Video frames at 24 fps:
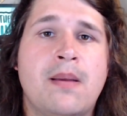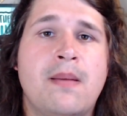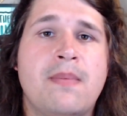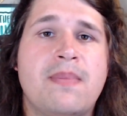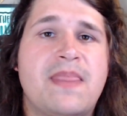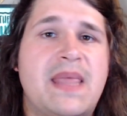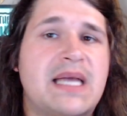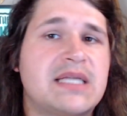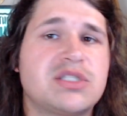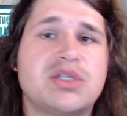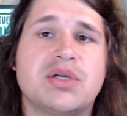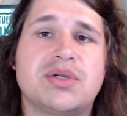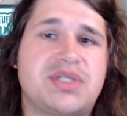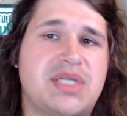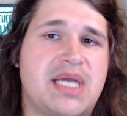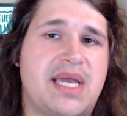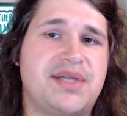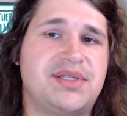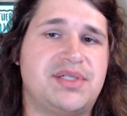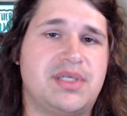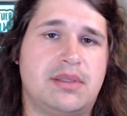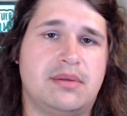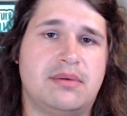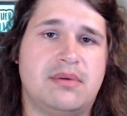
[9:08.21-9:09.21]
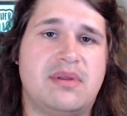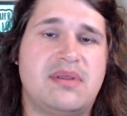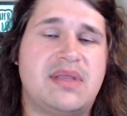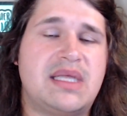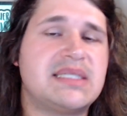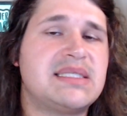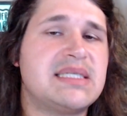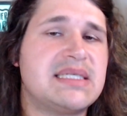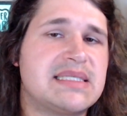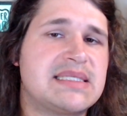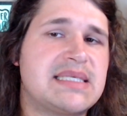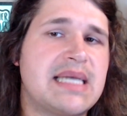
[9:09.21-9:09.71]
That's not changing.
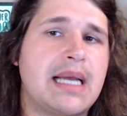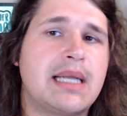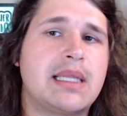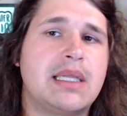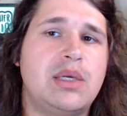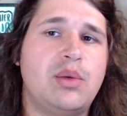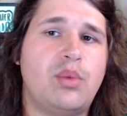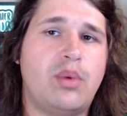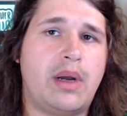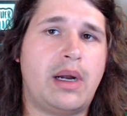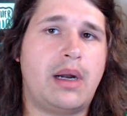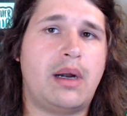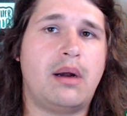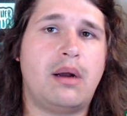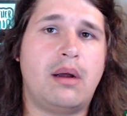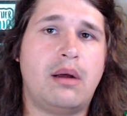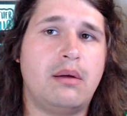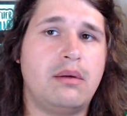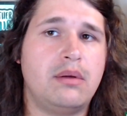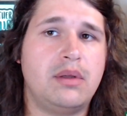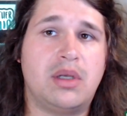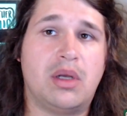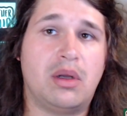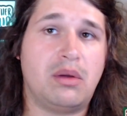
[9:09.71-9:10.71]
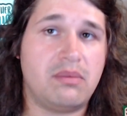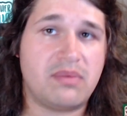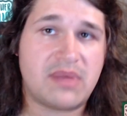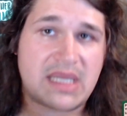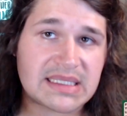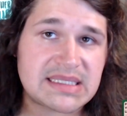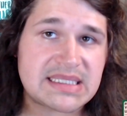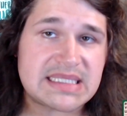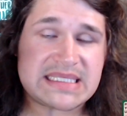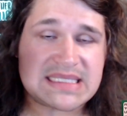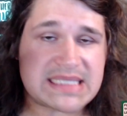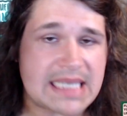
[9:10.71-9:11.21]
That's exactly what
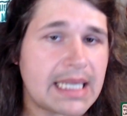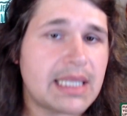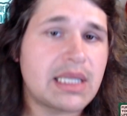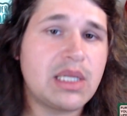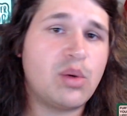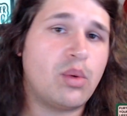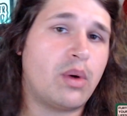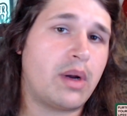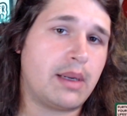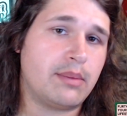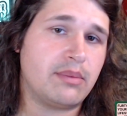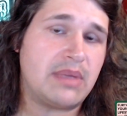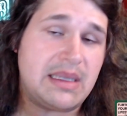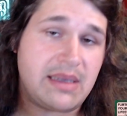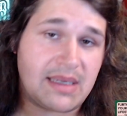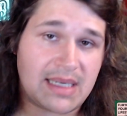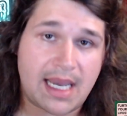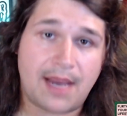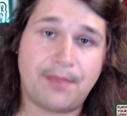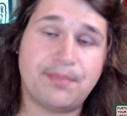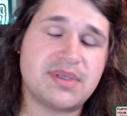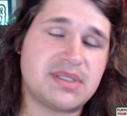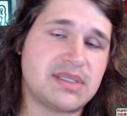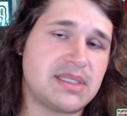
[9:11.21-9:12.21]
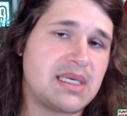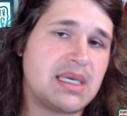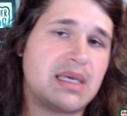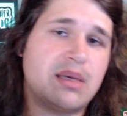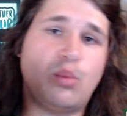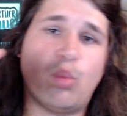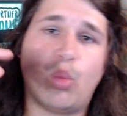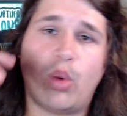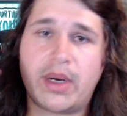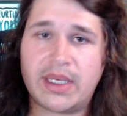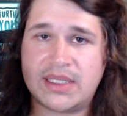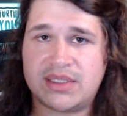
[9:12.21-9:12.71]
I'm encompassing
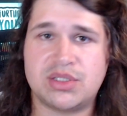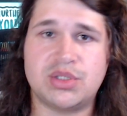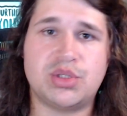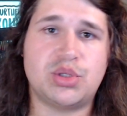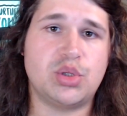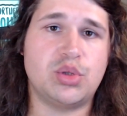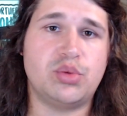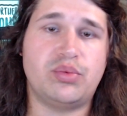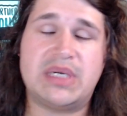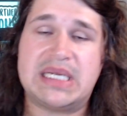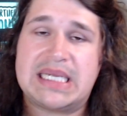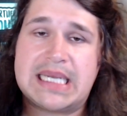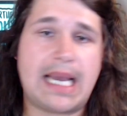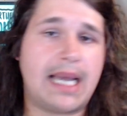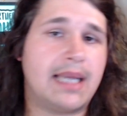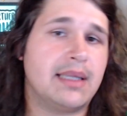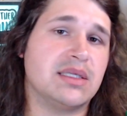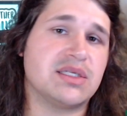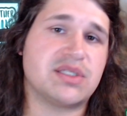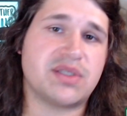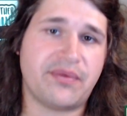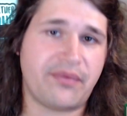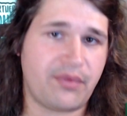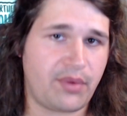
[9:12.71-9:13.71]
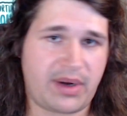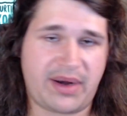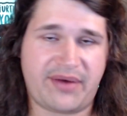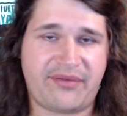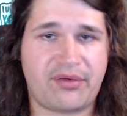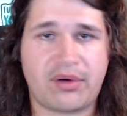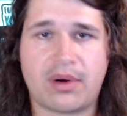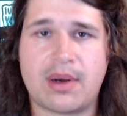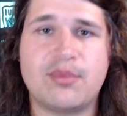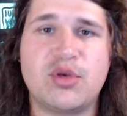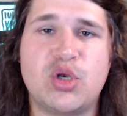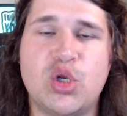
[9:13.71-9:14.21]
and wanting to do regardless of
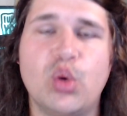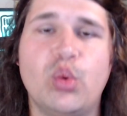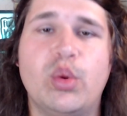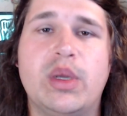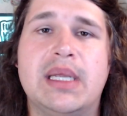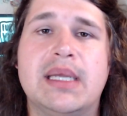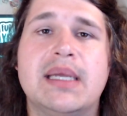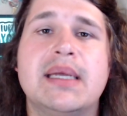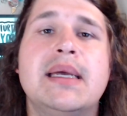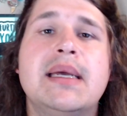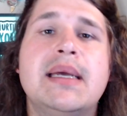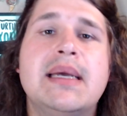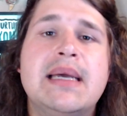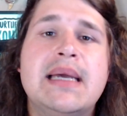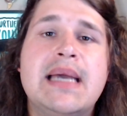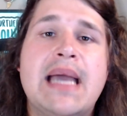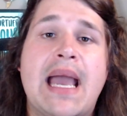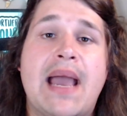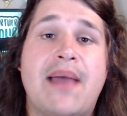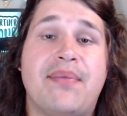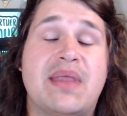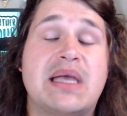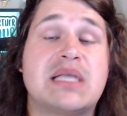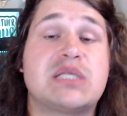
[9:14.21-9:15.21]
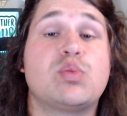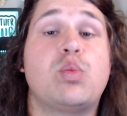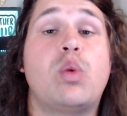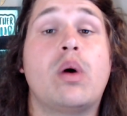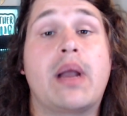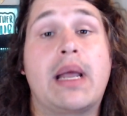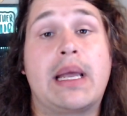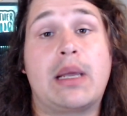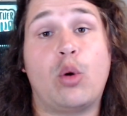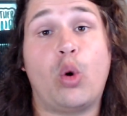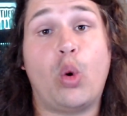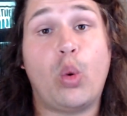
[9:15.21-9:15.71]
whatever I'm doing. And that's what
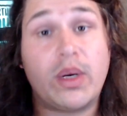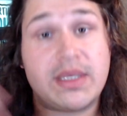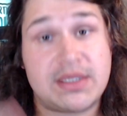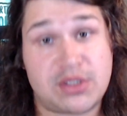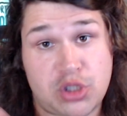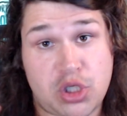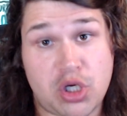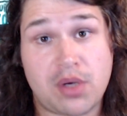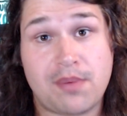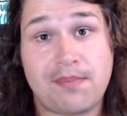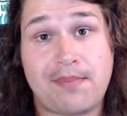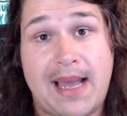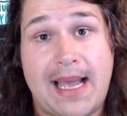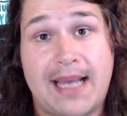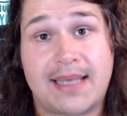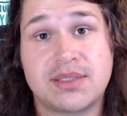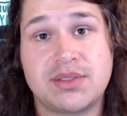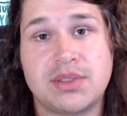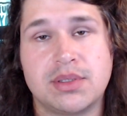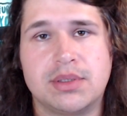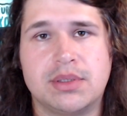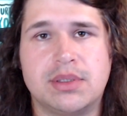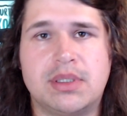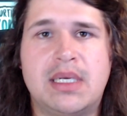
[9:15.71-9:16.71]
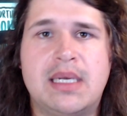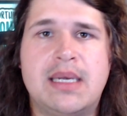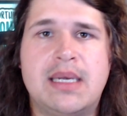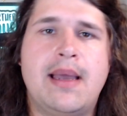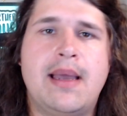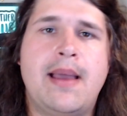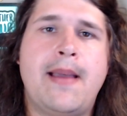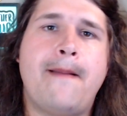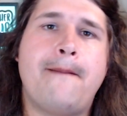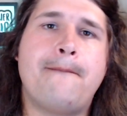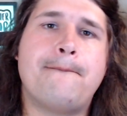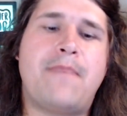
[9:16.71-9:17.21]
I always turn back to.
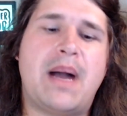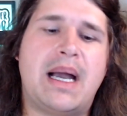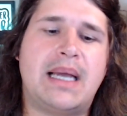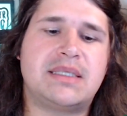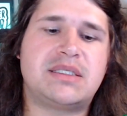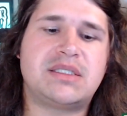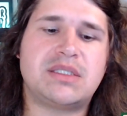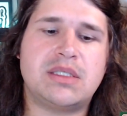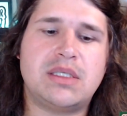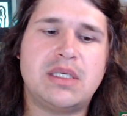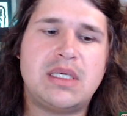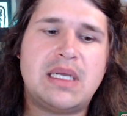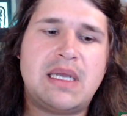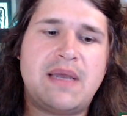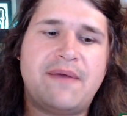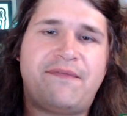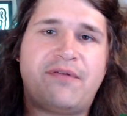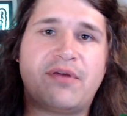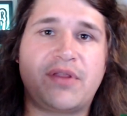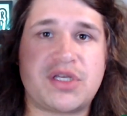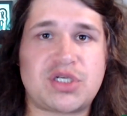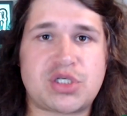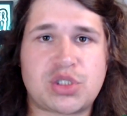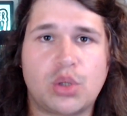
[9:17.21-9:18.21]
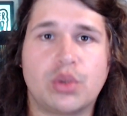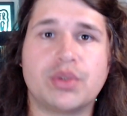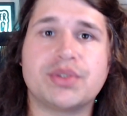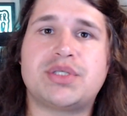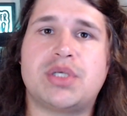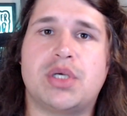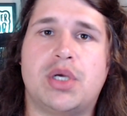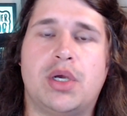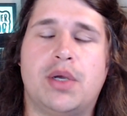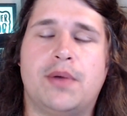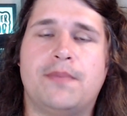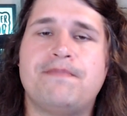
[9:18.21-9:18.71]
But for the short
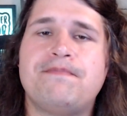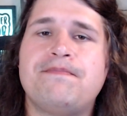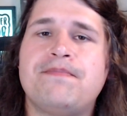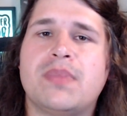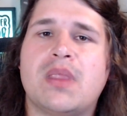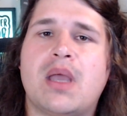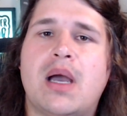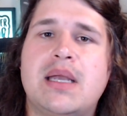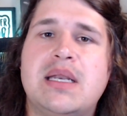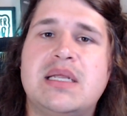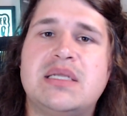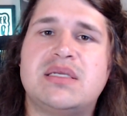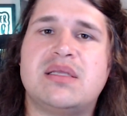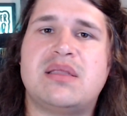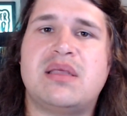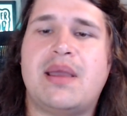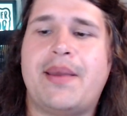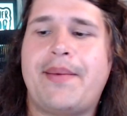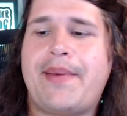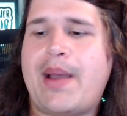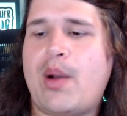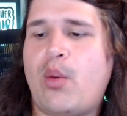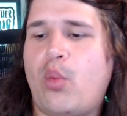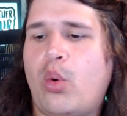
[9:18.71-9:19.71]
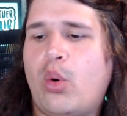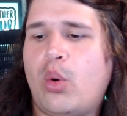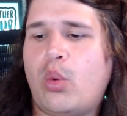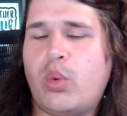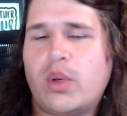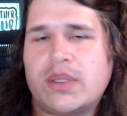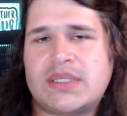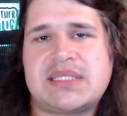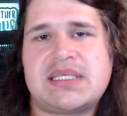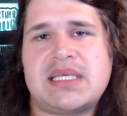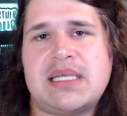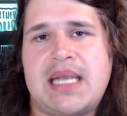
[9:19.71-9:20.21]
term, I need to think about, well,
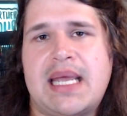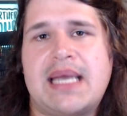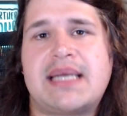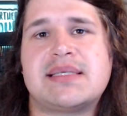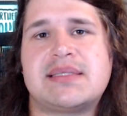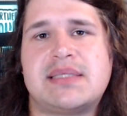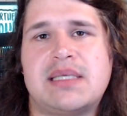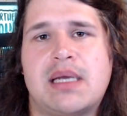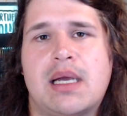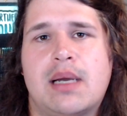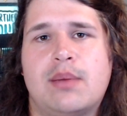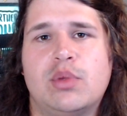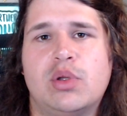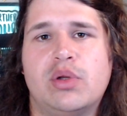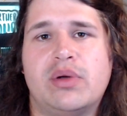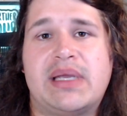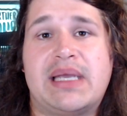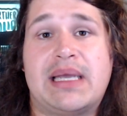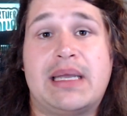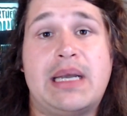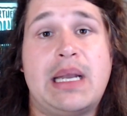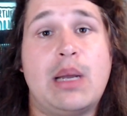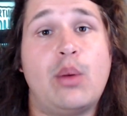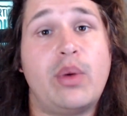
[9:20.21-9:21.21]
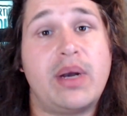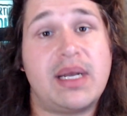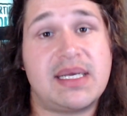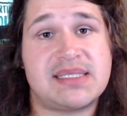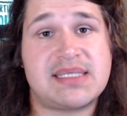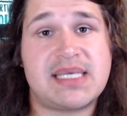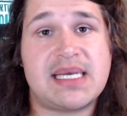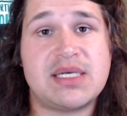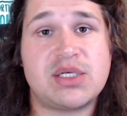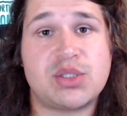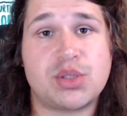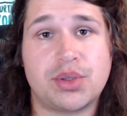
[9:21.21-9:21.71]
what's the next thing I'm looking at? Now, when I
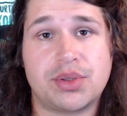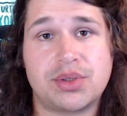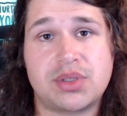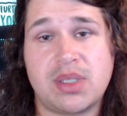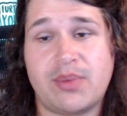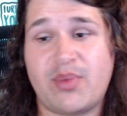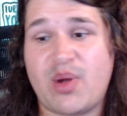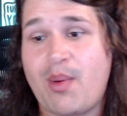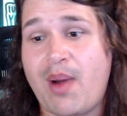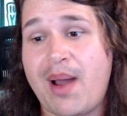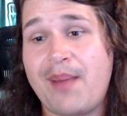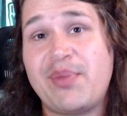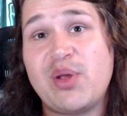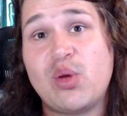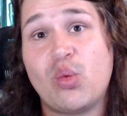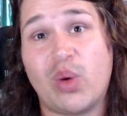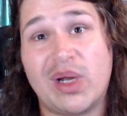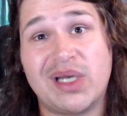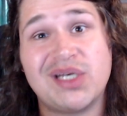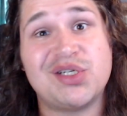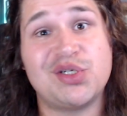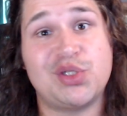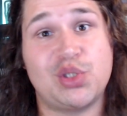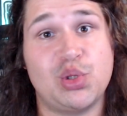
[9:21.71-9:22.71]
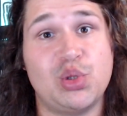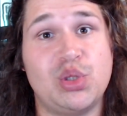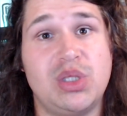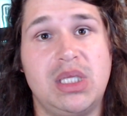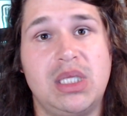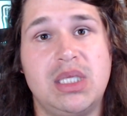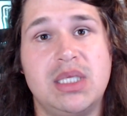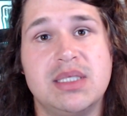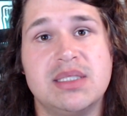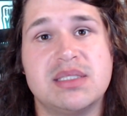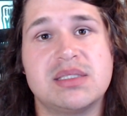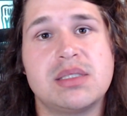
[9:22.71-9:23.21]
say short term, it might be 1 to 2
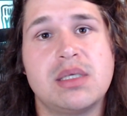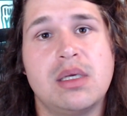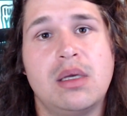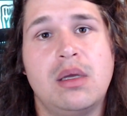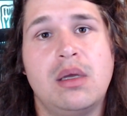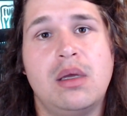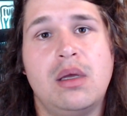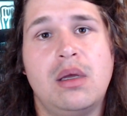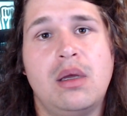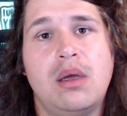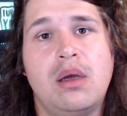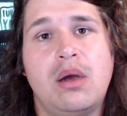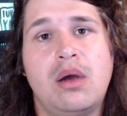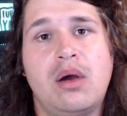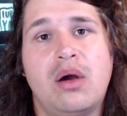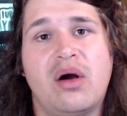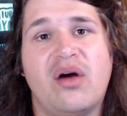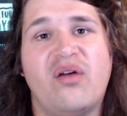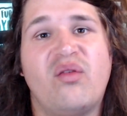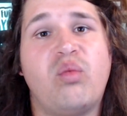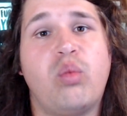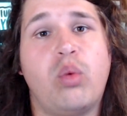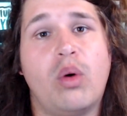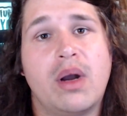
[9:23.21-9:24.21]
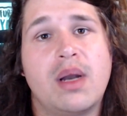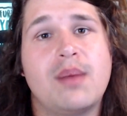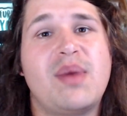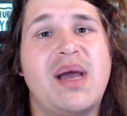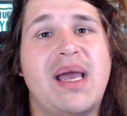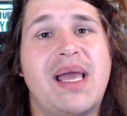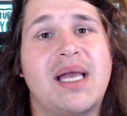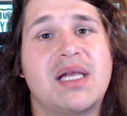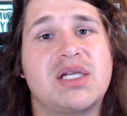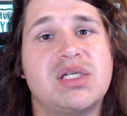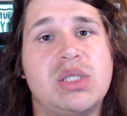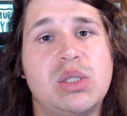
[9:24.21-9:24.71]
years of what am
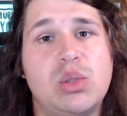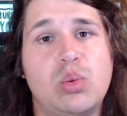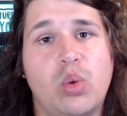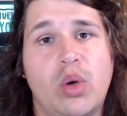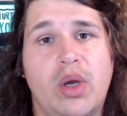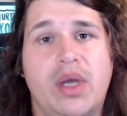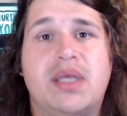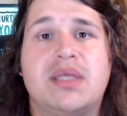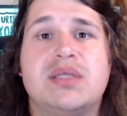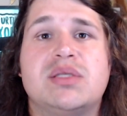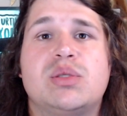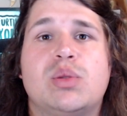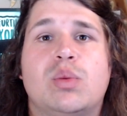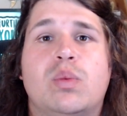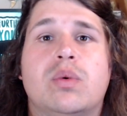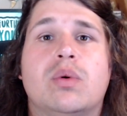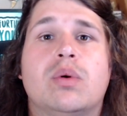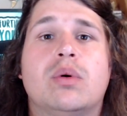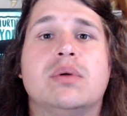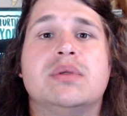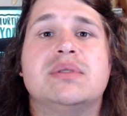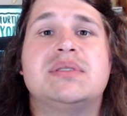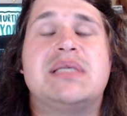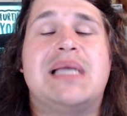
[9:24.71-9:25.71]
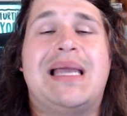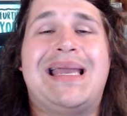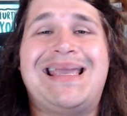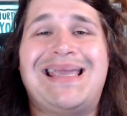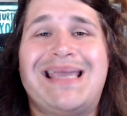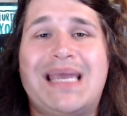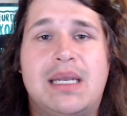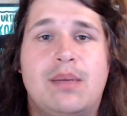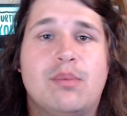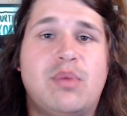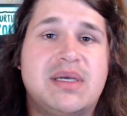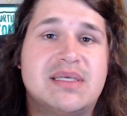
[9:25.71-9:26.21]
I actually working towards and
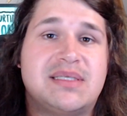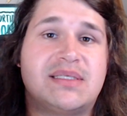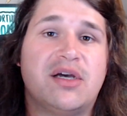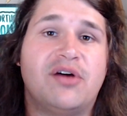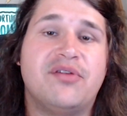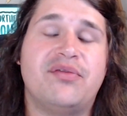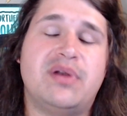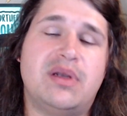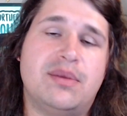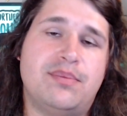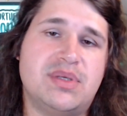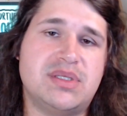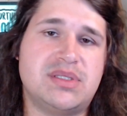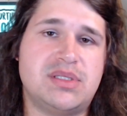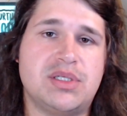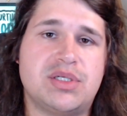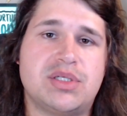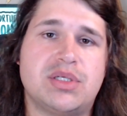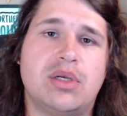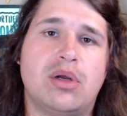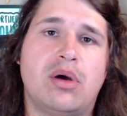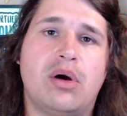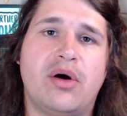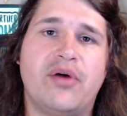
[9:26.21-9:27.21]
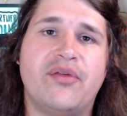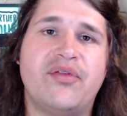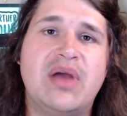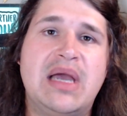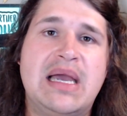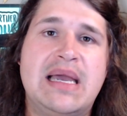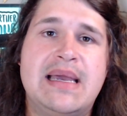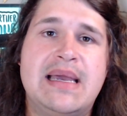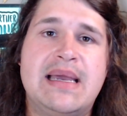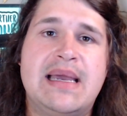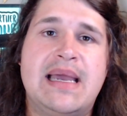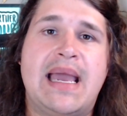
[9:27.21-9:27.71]
getting myself in a position of.
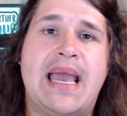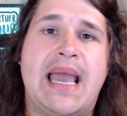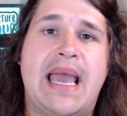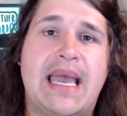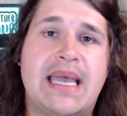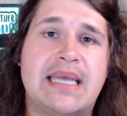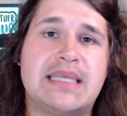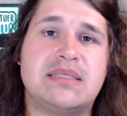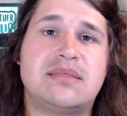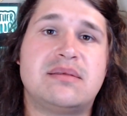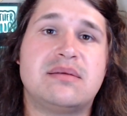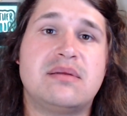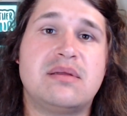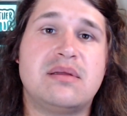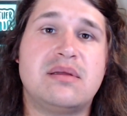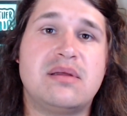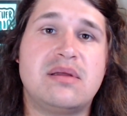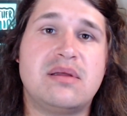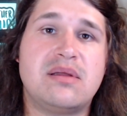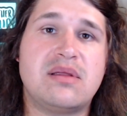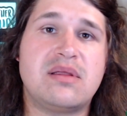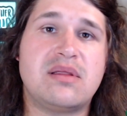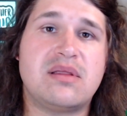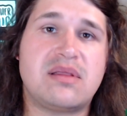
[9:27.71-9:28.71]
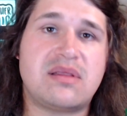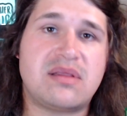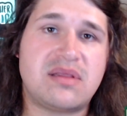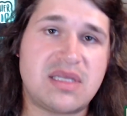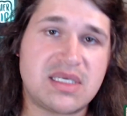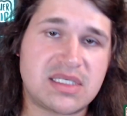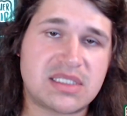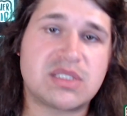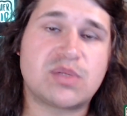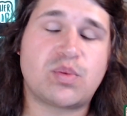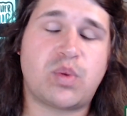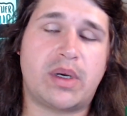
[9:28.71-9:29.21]
And
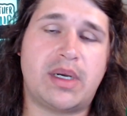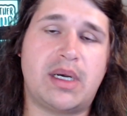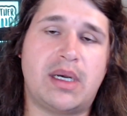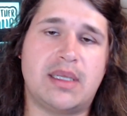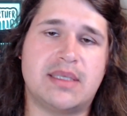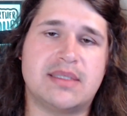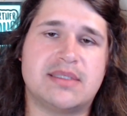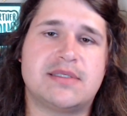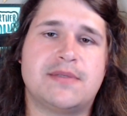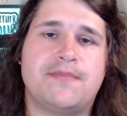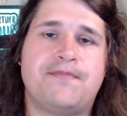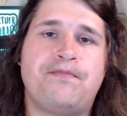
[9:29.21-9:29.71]
this is what it is.